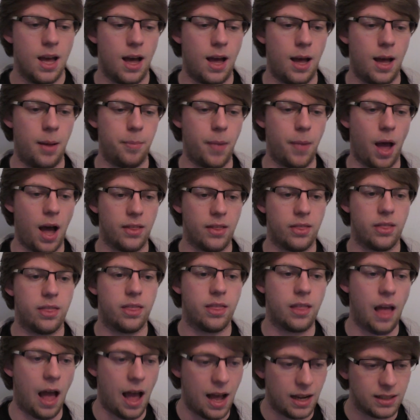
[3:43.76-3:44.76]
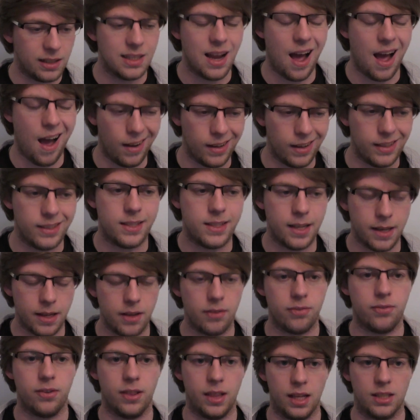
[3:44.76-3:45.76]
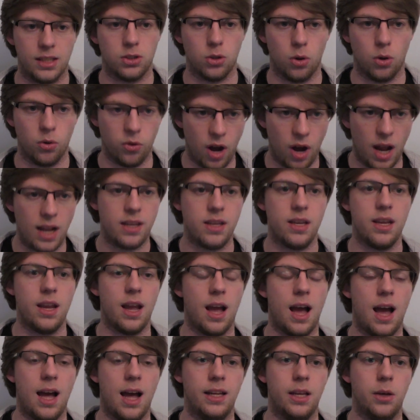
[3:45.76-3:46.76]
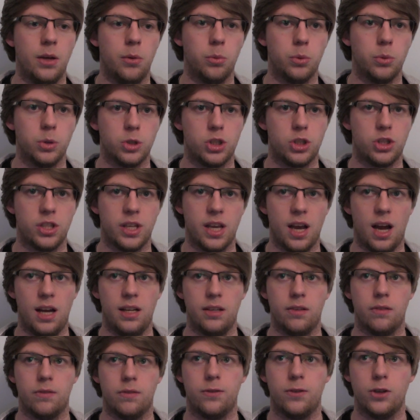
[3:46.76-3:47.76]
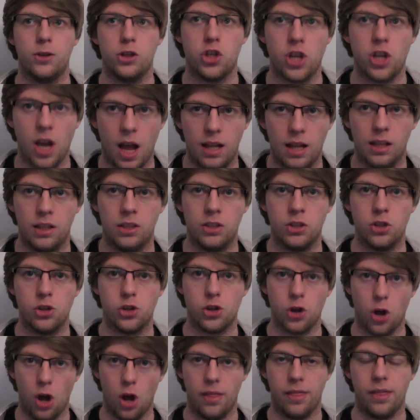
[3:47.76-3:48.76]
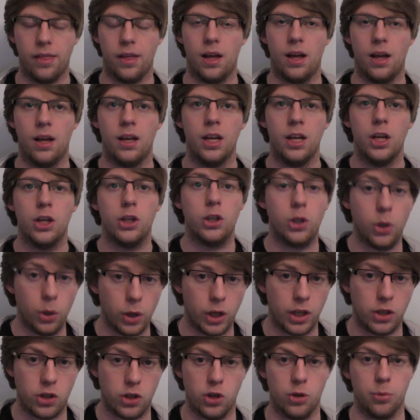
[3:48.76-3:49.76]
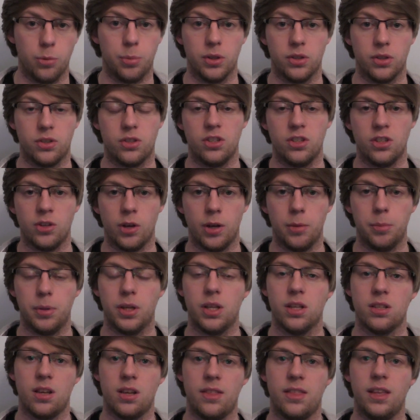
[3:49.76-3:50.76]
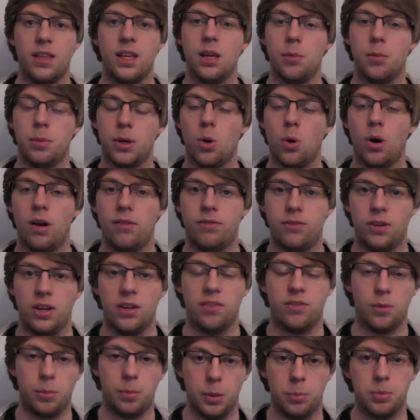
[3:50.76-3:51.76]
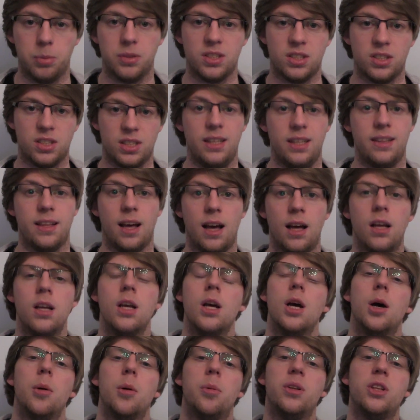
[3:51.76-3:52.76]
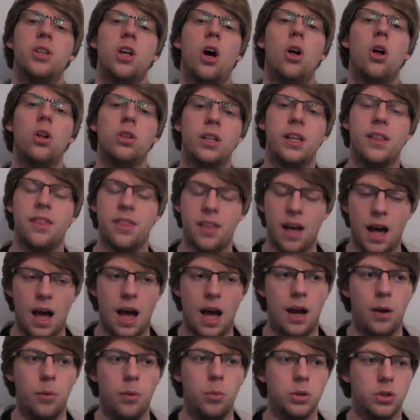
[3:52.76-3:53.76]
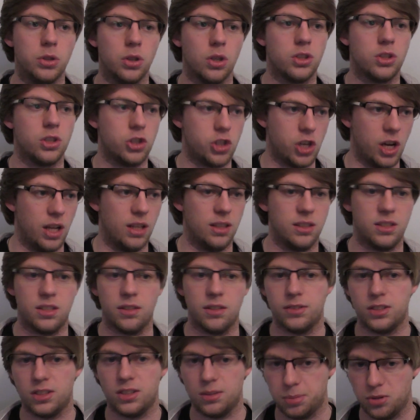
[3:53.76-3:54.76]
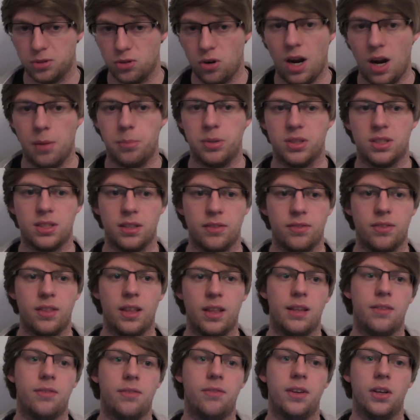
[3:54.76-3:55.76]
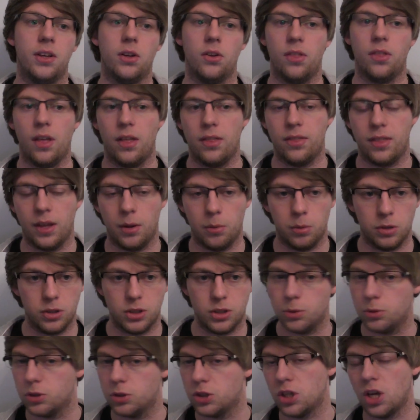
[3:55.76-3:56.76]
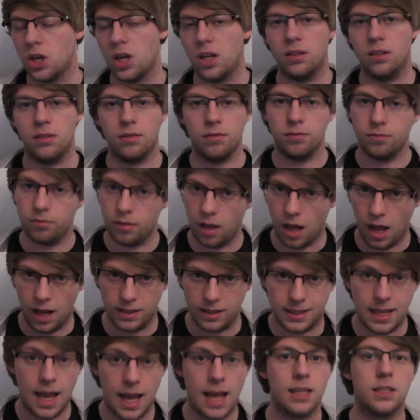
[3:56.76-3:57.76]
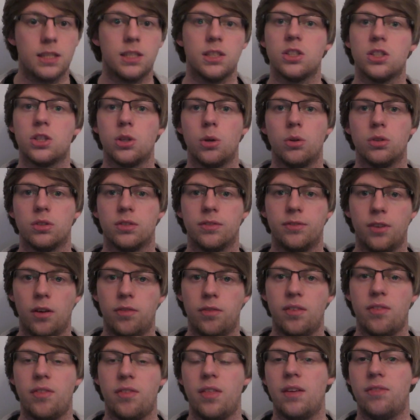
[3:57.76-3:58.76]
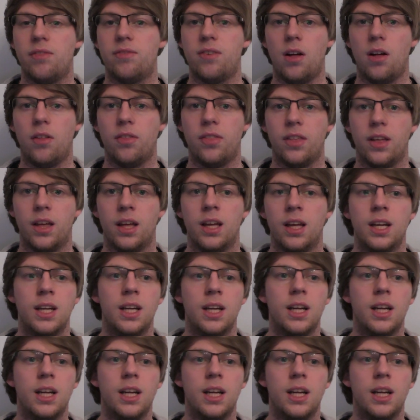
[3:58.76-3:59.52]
I've had an idea for this already, and it was to kind of challenge other Yu-Gi tubers to do it, because I think it'd be quite funny for people to see that. But not only that, I would also challenge different subscribers if they feel that they would do certain decks and so on and so forth, if they felt that